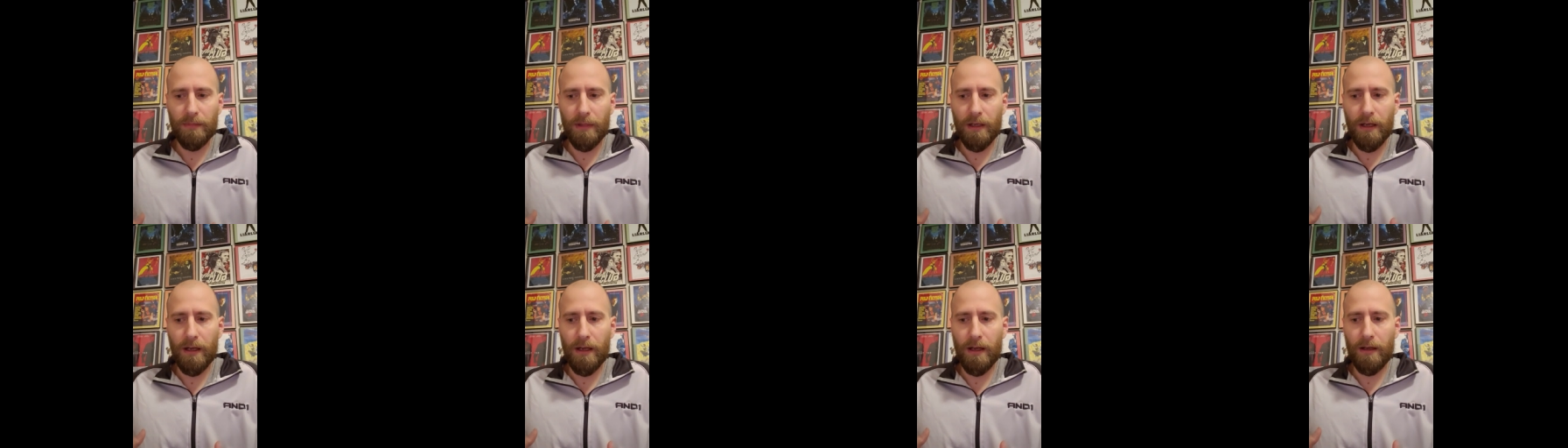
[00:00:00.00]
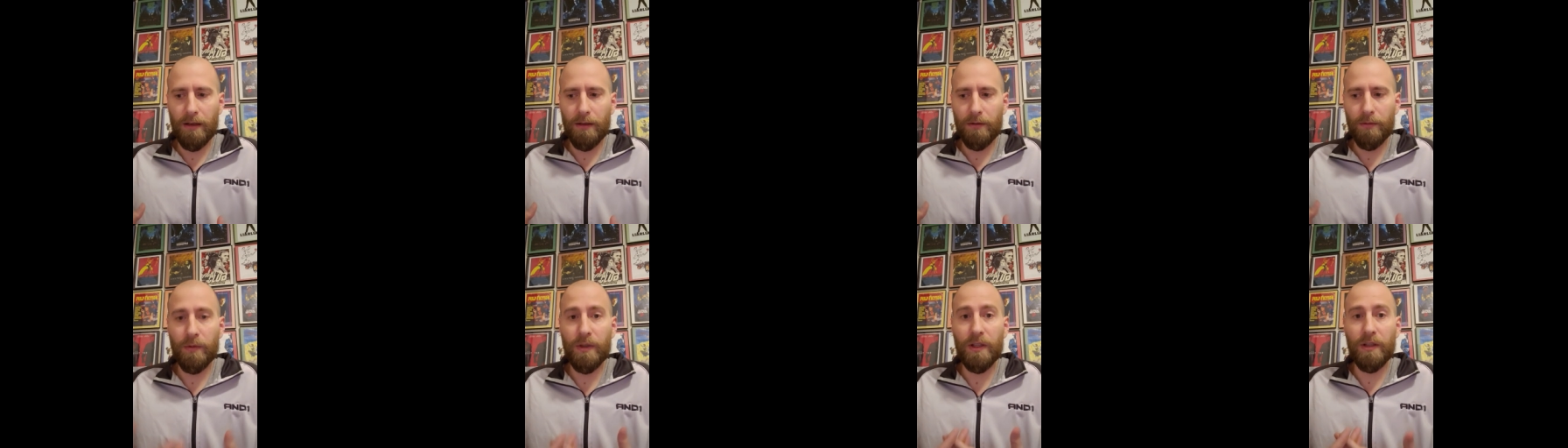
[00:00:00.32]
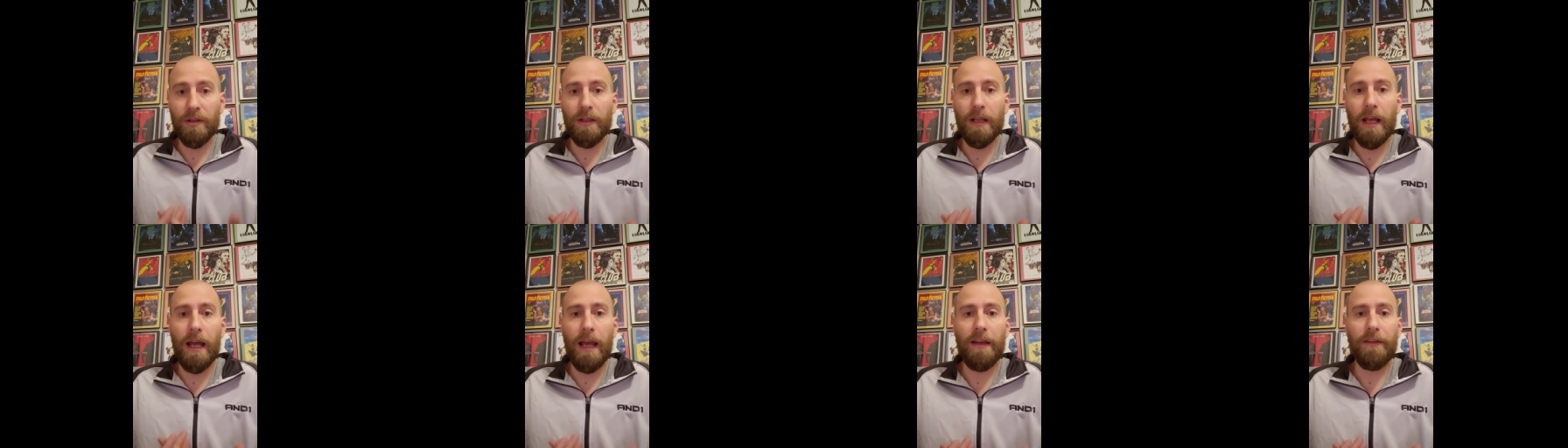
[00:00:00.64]
uh,
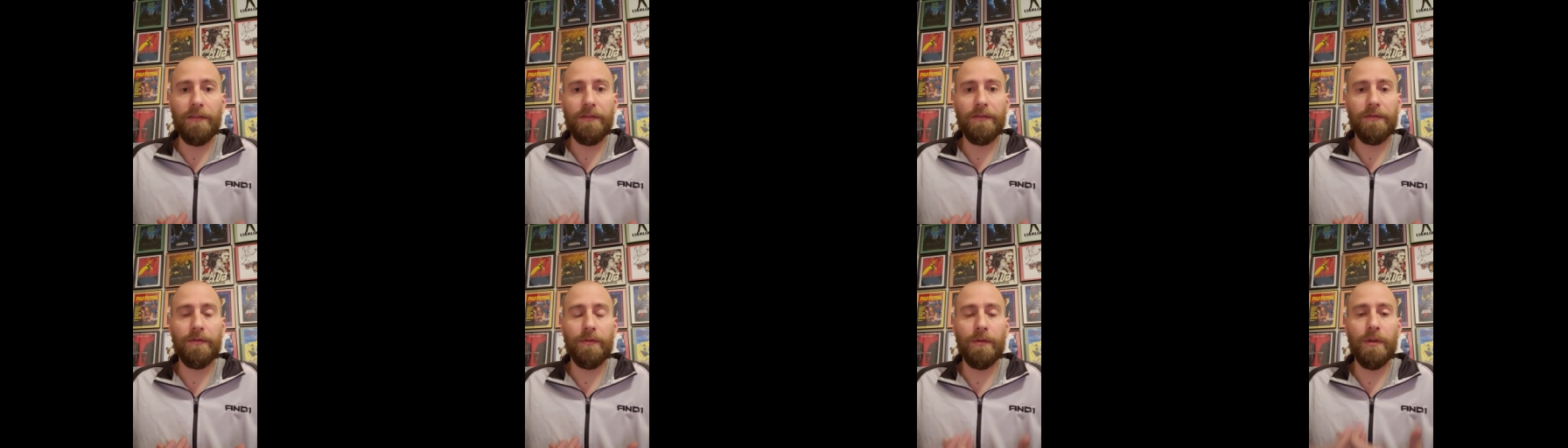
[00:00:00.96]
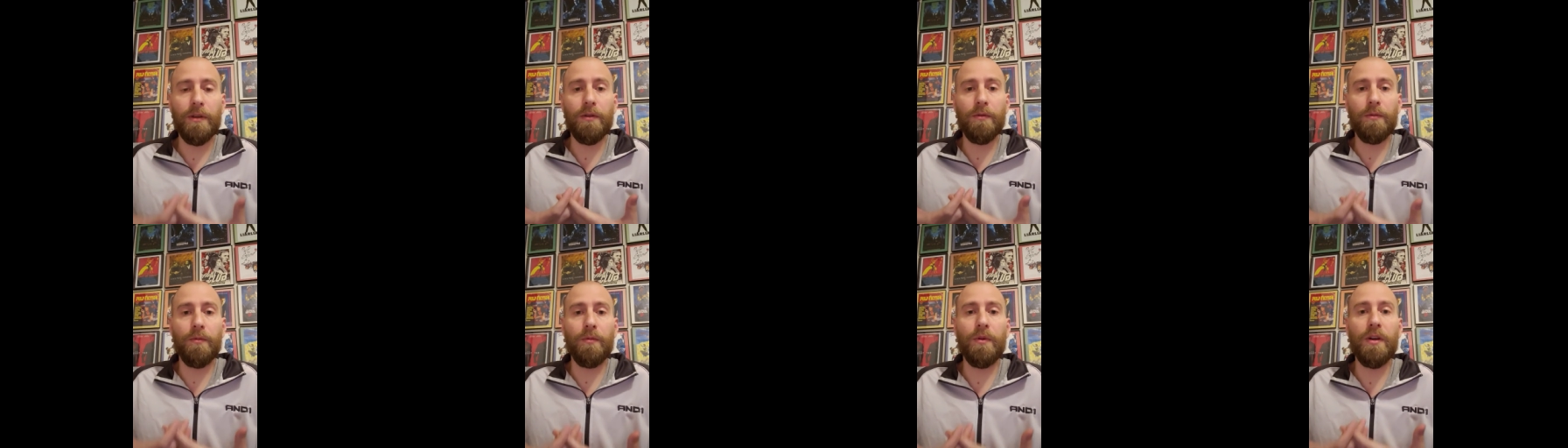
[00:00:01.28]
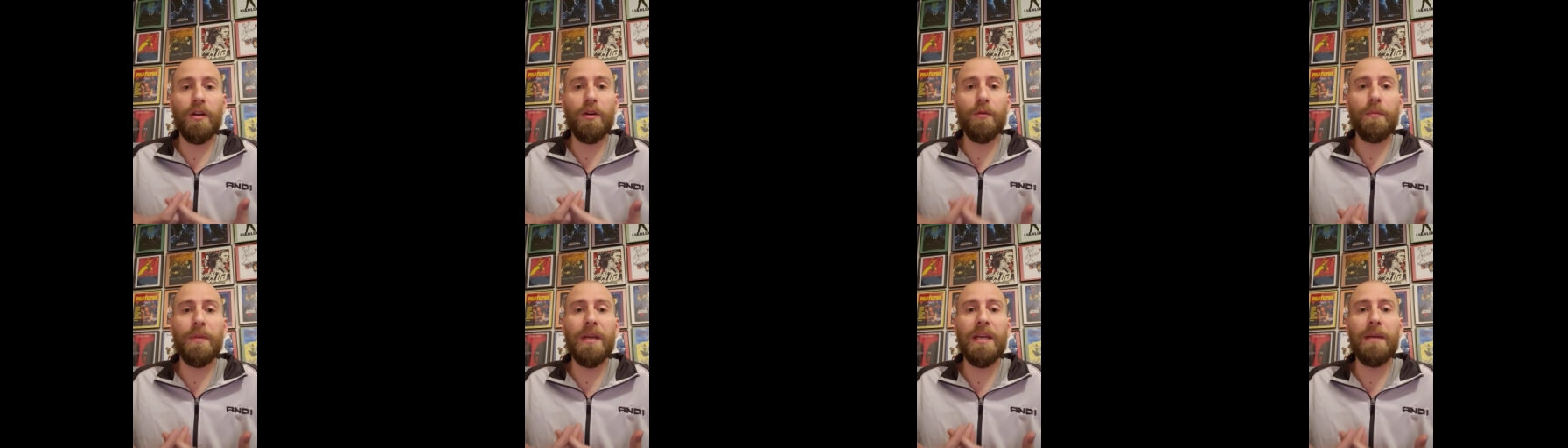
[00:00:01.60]
real life, real
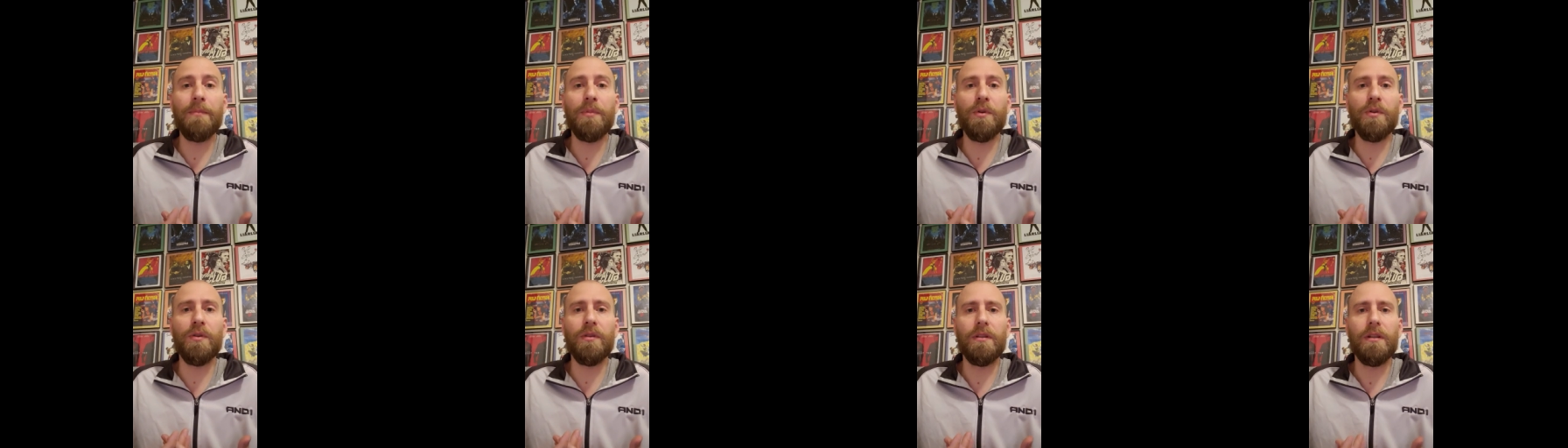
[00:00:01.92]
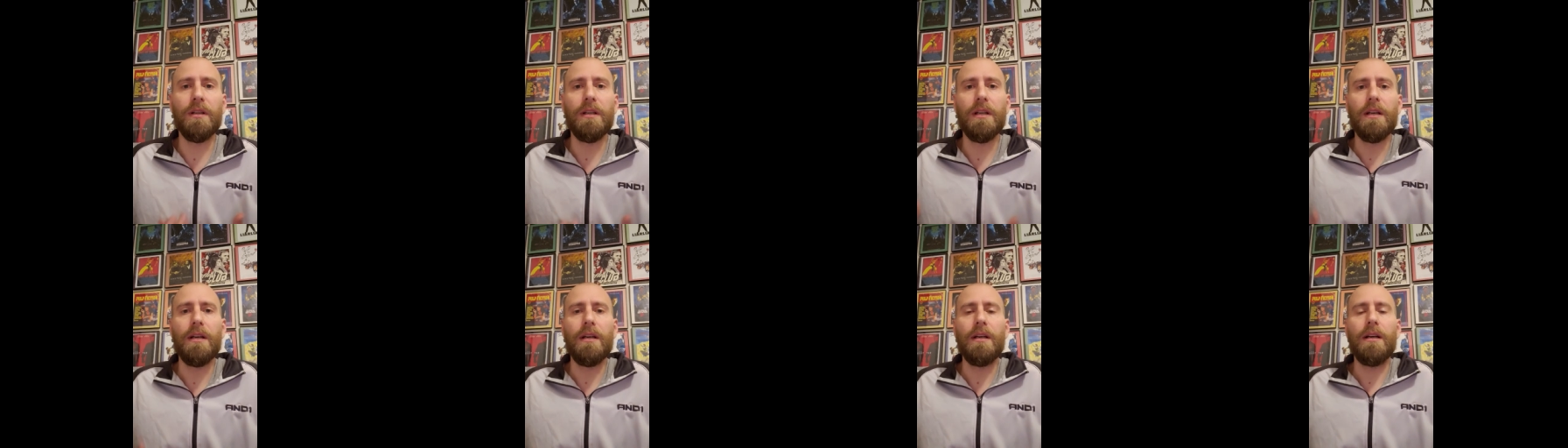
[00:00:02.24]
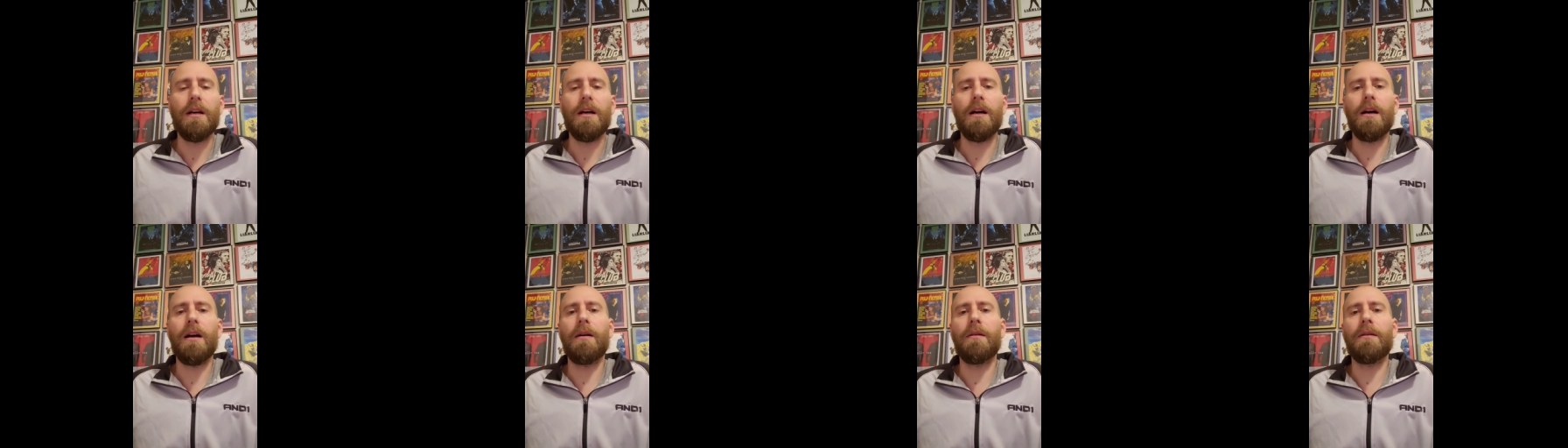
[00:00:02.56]
real people
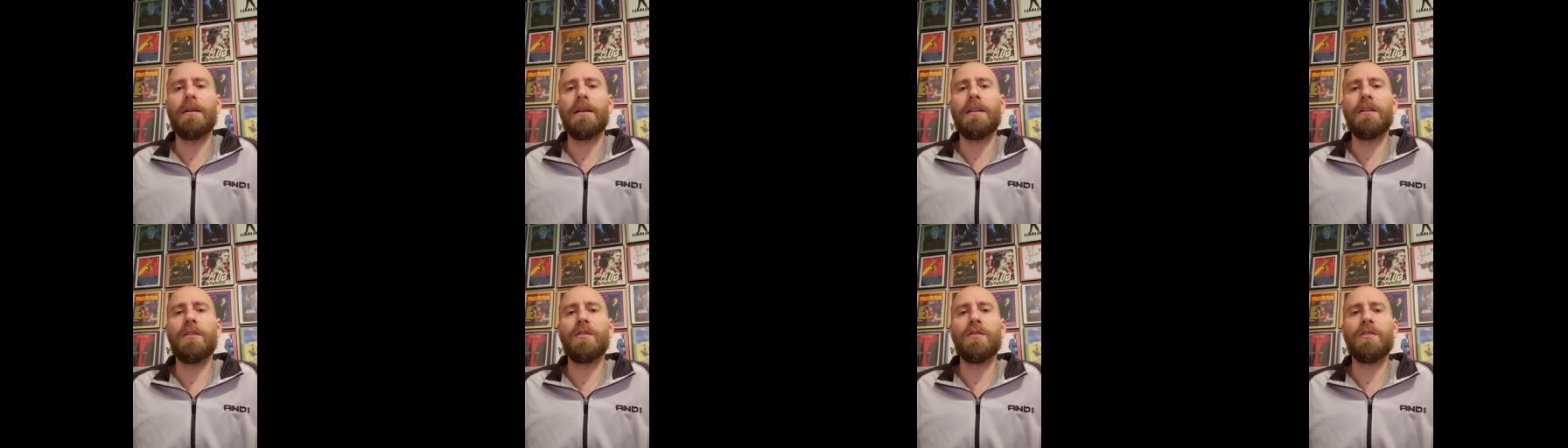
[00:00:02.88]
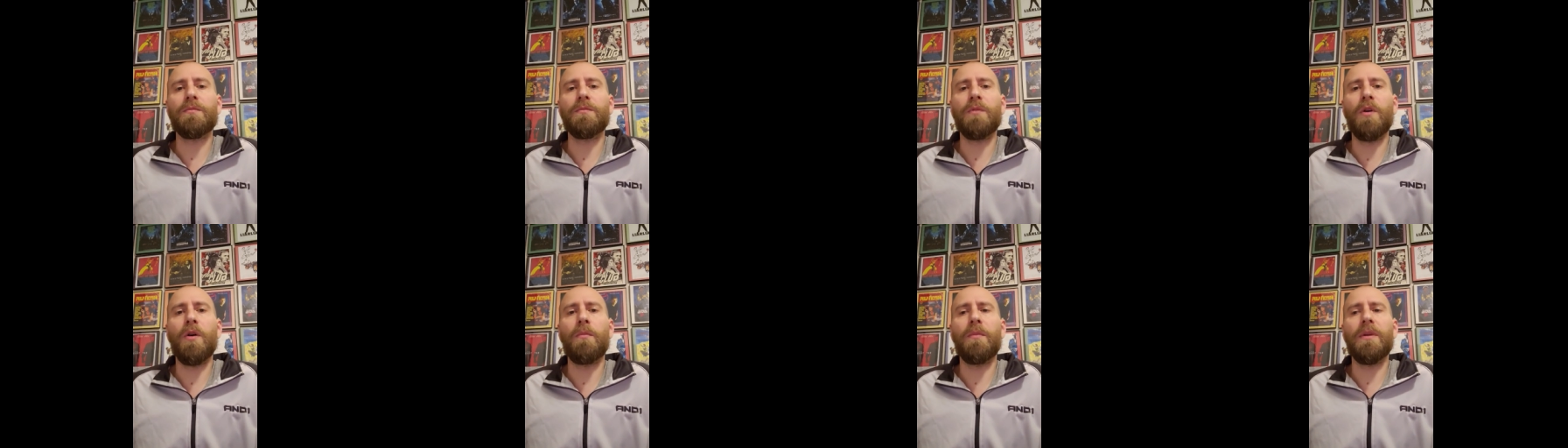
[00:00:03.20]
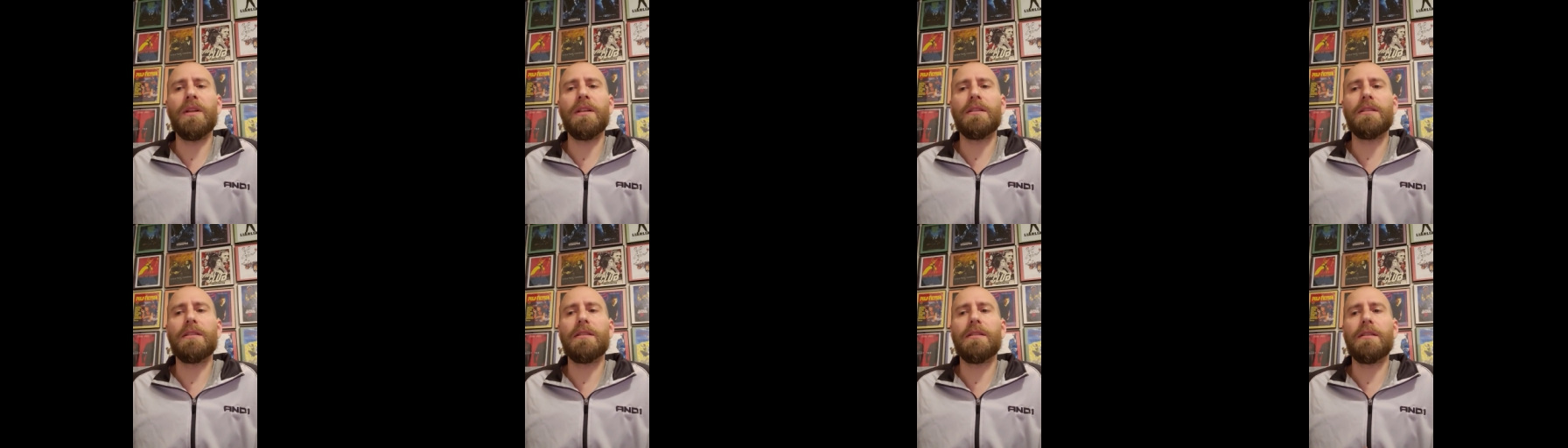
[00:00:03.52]
uh, in those
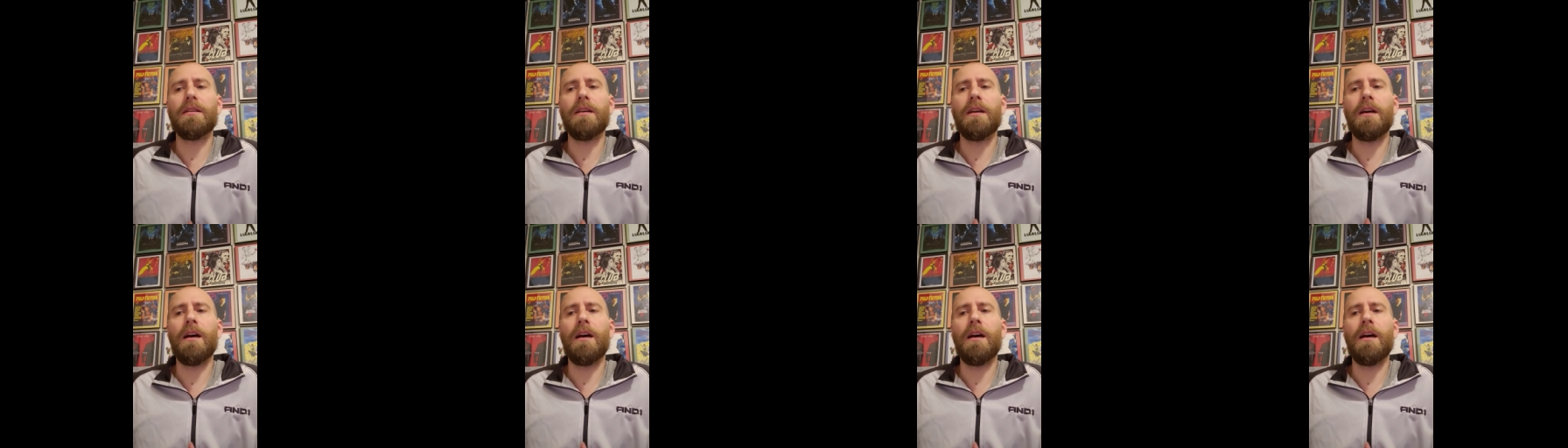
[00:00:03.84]
moments.